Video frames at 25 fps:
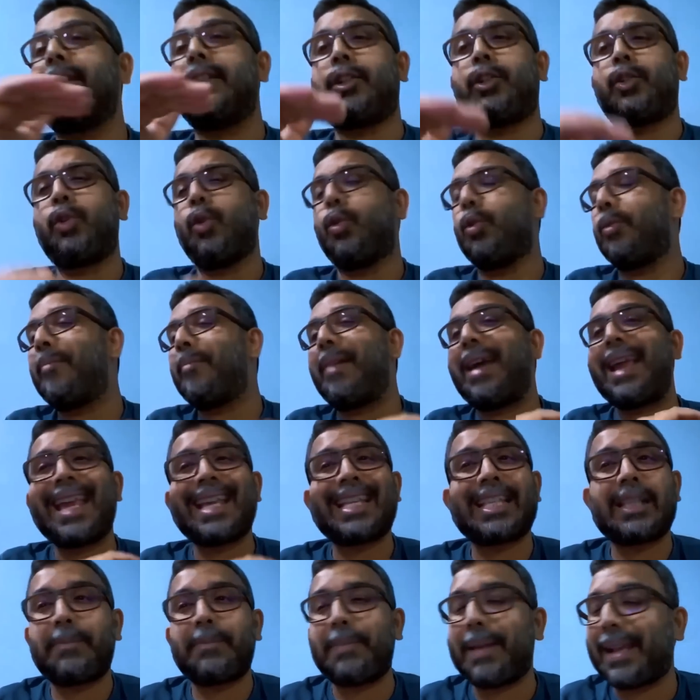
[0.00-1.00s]
the tone, my
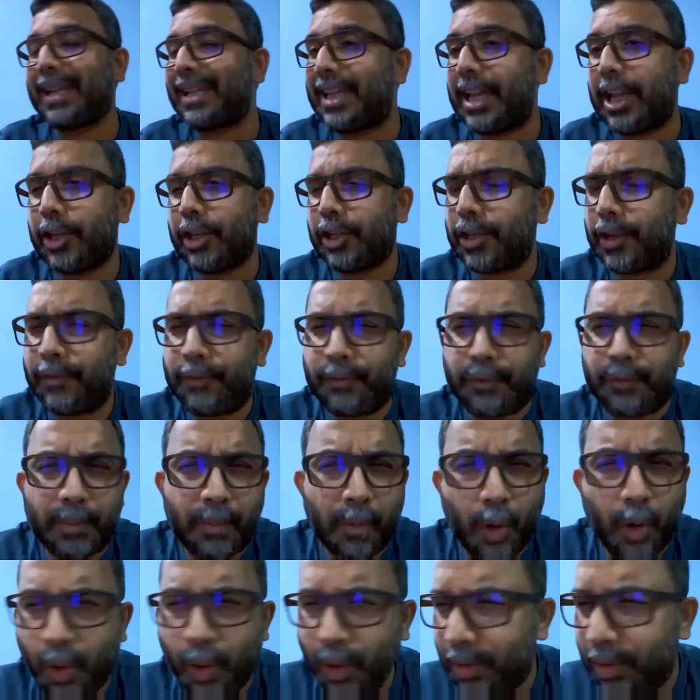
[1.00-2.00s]
expectation
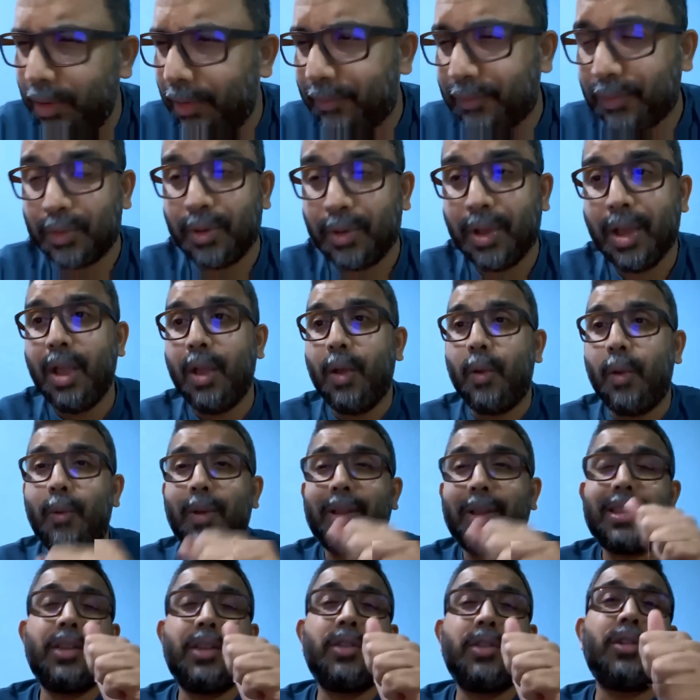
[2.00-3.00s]
from all of you,
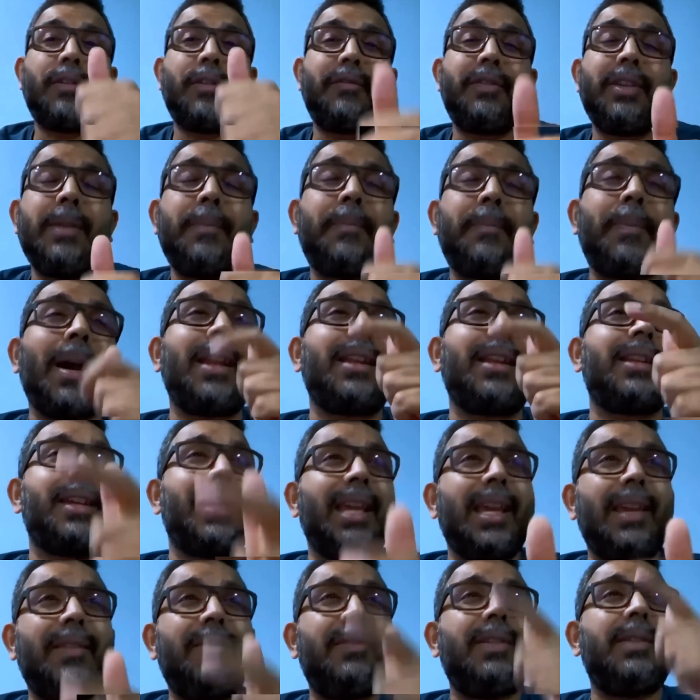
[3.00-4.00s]
whether you're V partner,
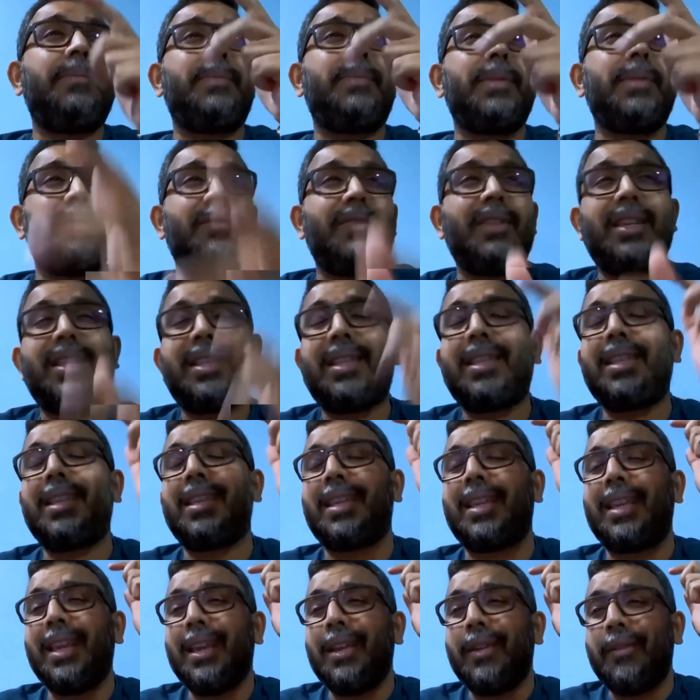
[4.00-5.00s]
AVP,
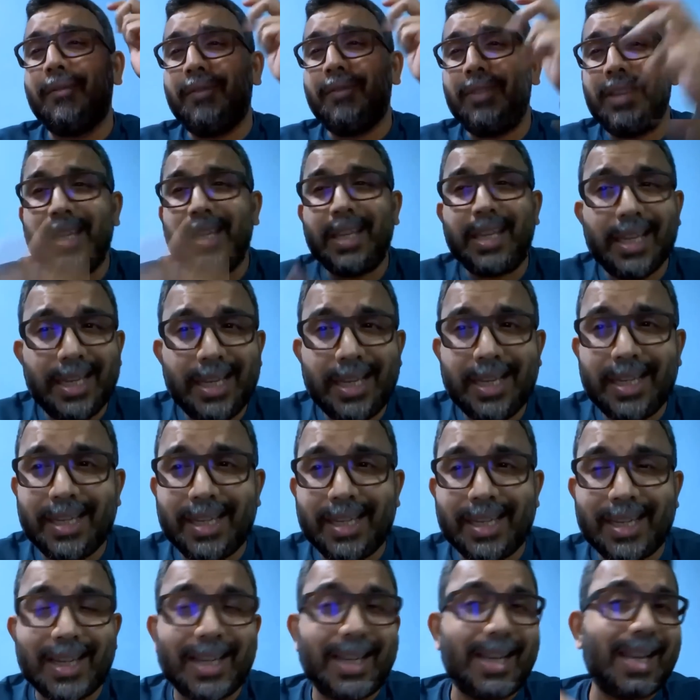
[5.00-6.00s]
VC, V elite
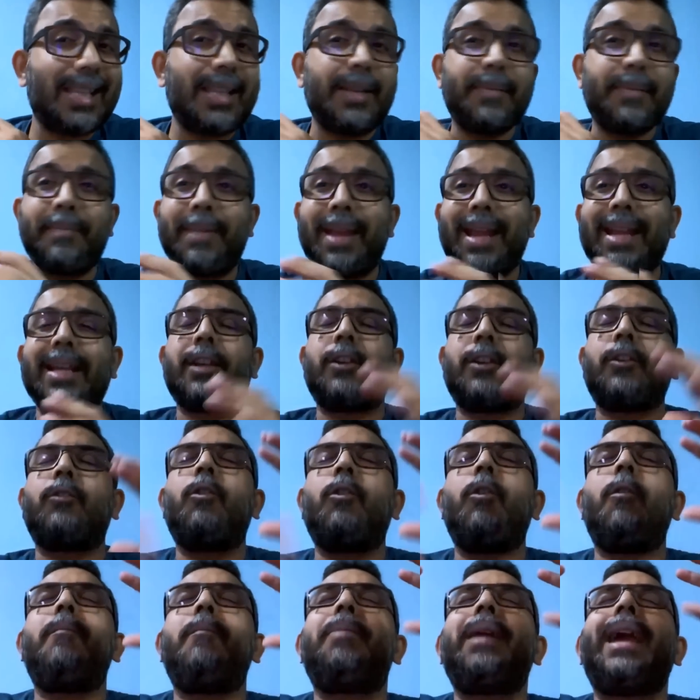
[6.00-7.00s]
leader, doesn't matter.
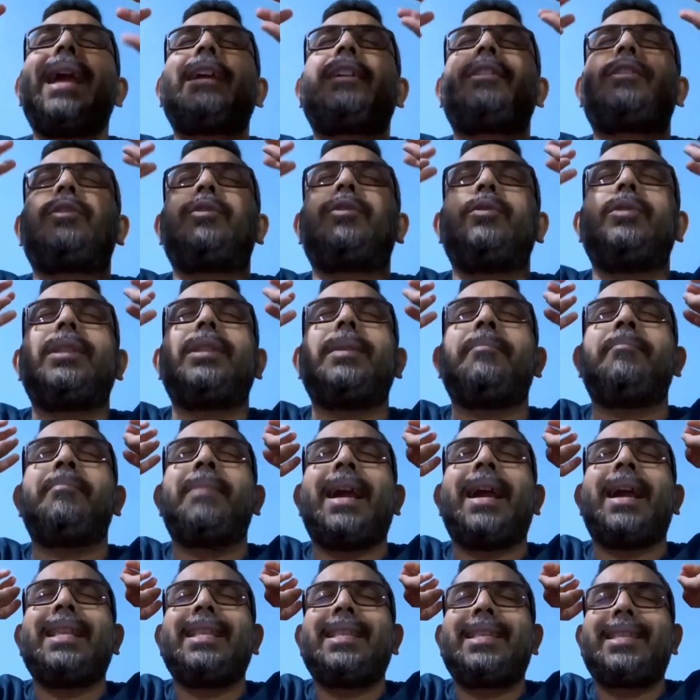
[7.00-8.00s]
Go back to the
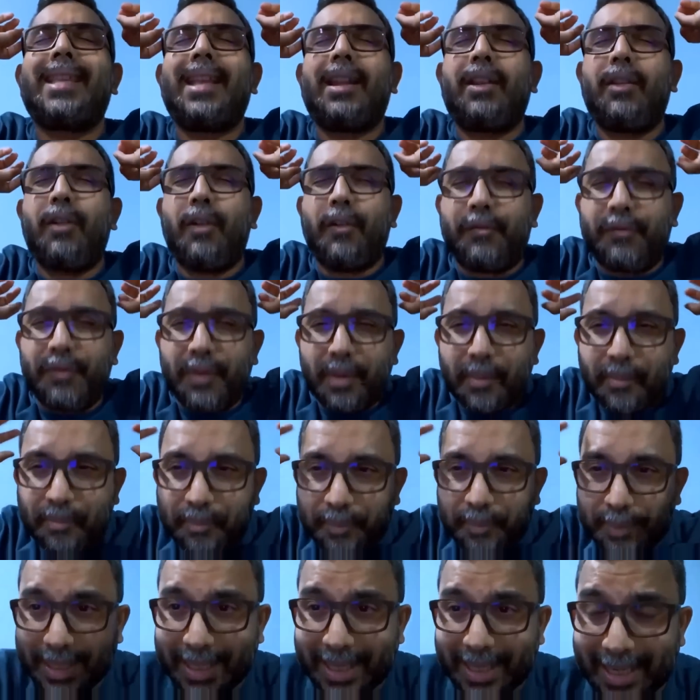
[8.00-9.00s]
mindset of a
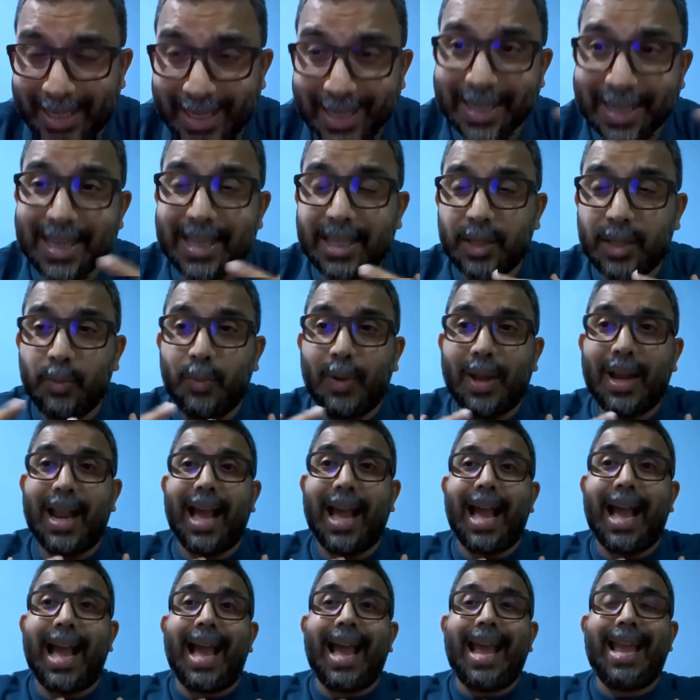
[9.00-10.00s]
beginner. This is what
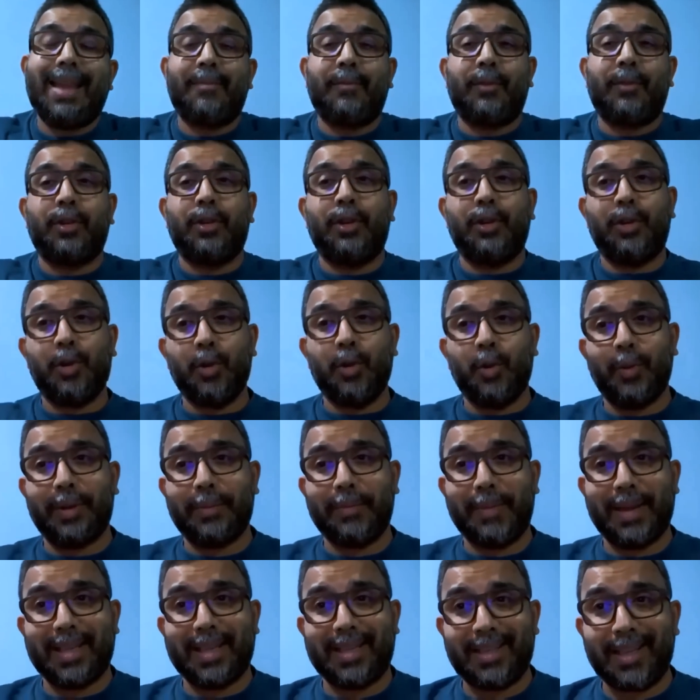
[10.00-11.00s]
I am going to do
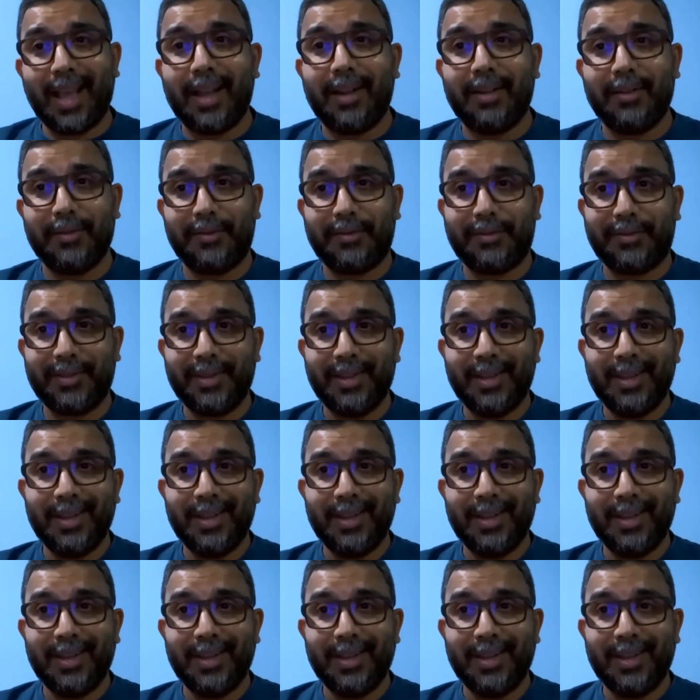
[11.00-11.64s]
with myself.